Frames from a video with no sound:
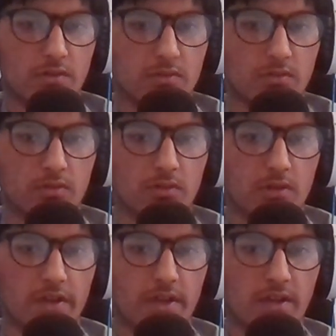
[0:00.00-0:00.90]
your
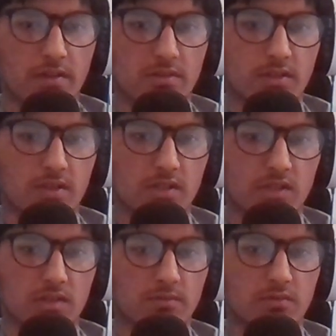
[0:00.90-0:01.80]
age
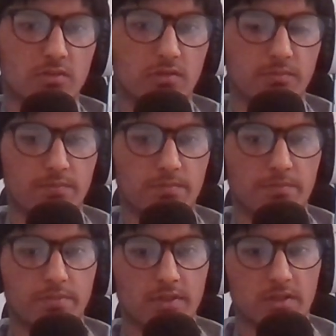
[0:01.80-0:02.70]
seems to
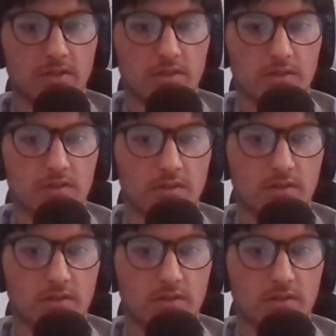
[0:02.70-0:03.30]
be